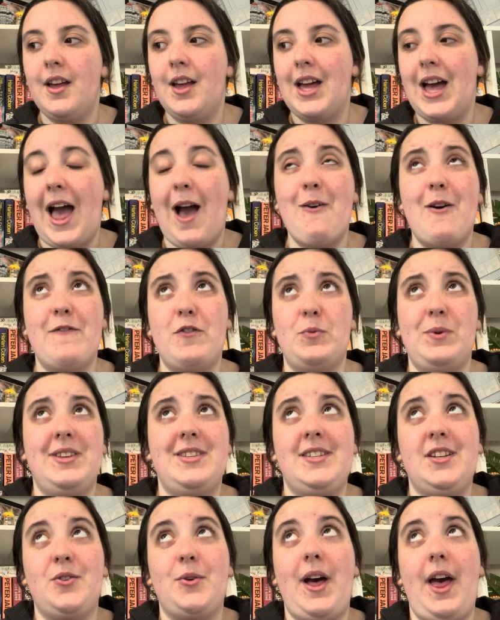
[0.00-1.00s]
However, we
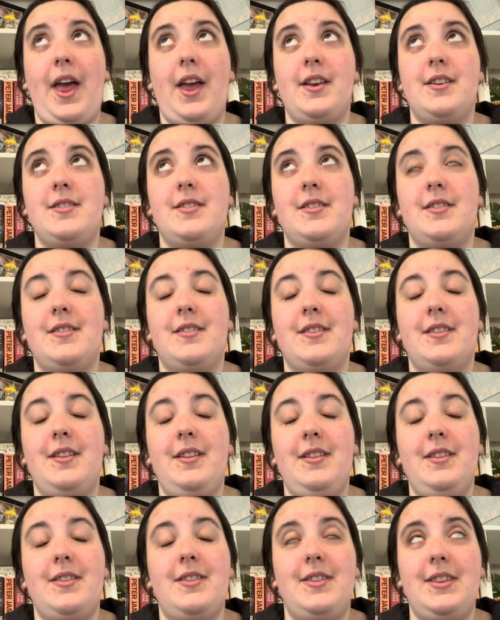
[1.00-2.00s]
still had
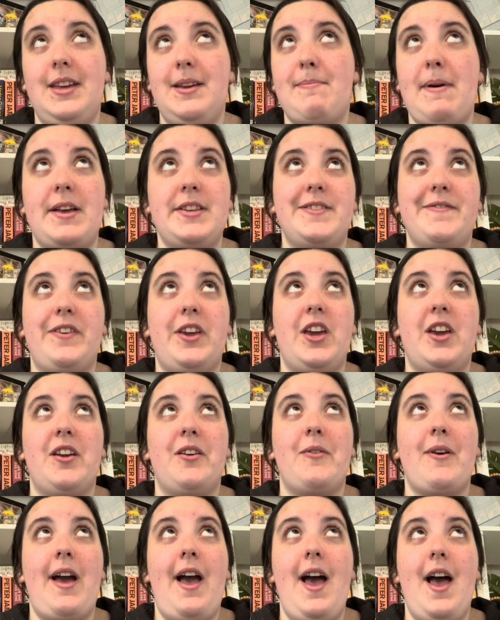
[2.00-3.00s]
the best
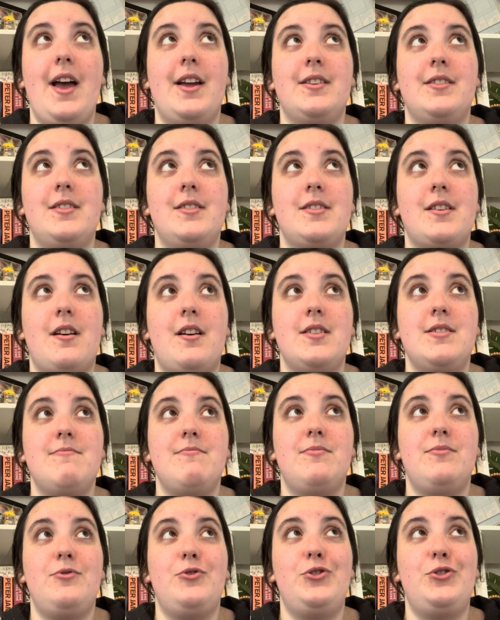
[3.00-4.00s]
view, and
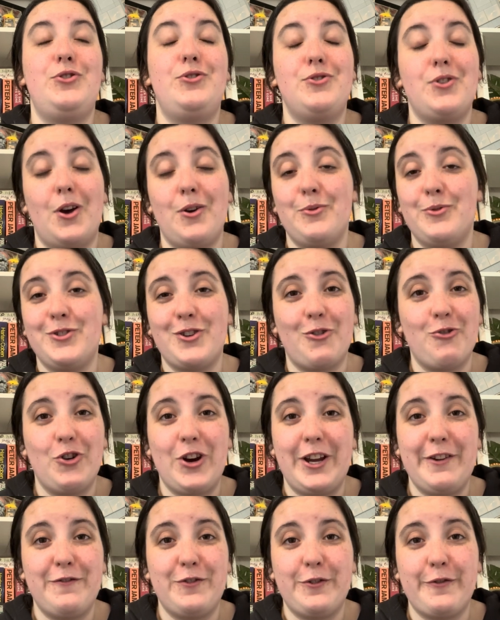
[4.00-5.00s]
I'm so
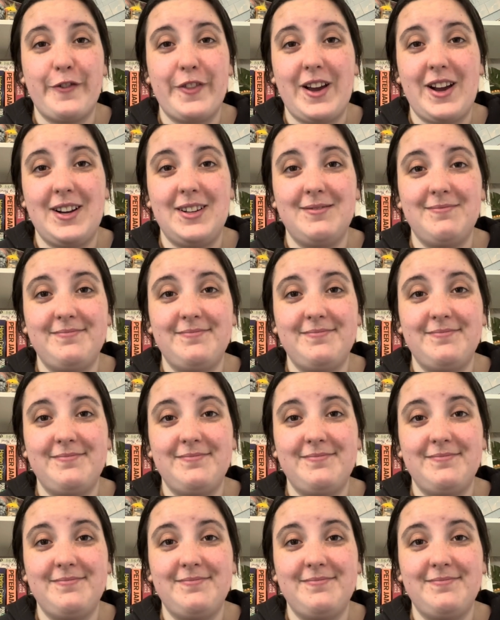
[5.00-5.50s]
grateful for that.